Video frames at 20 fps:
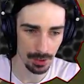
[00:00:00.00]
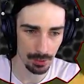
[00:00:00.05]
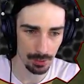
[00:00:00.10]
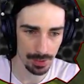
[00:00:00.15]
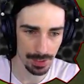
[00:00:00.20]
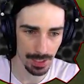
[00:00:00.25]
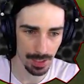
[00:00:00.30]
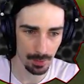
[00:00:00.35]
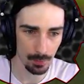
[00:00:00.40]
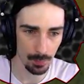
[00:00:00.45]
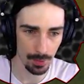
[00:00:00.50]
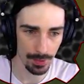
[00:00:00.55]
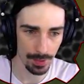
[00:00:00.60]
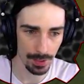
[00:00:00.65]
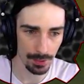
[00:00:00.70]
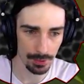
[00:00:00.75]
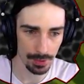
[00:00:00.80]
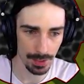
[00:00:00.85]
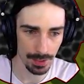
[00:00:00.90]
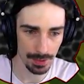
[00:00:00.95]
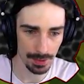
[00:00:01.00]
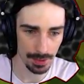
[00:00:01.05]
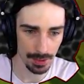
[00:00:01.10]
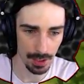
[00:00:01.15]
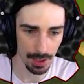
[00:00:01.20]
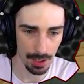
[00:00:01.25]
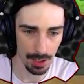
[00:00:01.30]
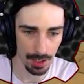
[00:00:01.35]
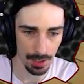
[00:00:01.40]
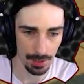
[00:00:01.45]
go down without getting
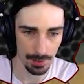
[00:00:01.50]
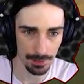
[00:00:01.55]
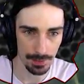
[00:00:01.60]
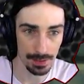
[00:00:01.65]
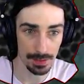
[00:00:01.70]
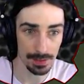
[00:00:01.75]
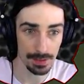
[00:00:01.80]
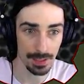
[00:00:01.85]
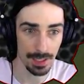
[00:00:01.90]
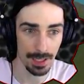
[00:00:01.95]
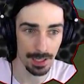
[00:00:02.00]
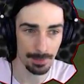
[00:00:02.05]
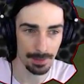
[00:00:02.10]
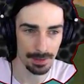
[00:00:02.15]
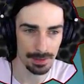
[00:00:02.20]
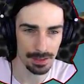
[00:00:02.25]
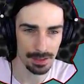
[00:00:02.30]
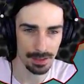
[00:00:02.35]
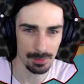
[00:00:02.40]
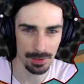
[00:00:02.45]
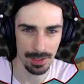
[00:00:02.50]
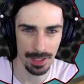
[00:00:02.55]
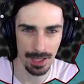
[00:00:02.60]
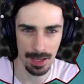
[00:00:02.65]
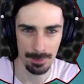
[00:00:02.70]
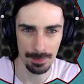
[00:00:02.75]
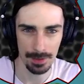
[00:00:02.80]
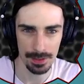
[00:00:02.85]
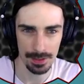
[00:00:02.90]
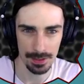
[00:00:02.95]
caught this time. Let's see what
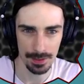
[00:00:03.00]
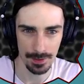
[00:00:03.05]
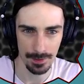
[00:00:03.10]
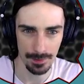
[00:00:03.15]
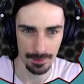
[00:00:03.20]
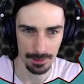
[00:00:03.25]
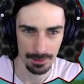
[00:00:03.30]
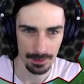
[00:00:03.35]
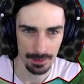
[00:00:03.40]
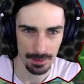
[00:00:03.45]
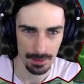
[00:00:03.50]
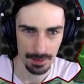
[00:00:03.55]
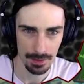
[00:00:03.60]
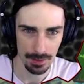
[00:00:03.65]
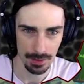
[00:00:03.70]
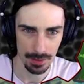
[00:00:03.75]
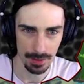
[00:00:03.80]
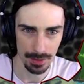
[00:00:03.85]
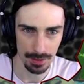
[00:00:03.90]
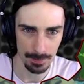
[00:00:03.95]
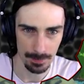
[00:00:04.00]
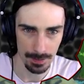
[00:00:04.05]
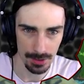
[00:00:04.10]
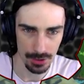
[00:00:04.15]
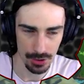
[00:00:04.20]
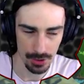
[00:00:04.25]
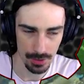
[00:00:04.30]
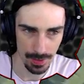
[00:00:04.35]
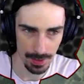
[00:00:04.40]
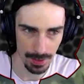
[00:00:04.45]
happens here. Are you gonna be
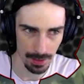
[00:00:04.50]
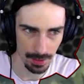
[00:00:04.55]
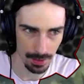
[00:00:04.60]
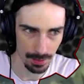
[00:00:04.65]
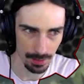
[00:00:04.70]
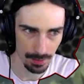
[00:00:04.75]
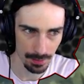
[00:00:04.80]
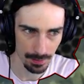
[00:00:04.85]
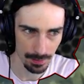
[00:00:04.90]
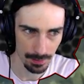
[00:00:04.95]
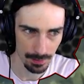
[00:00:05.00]
straighter?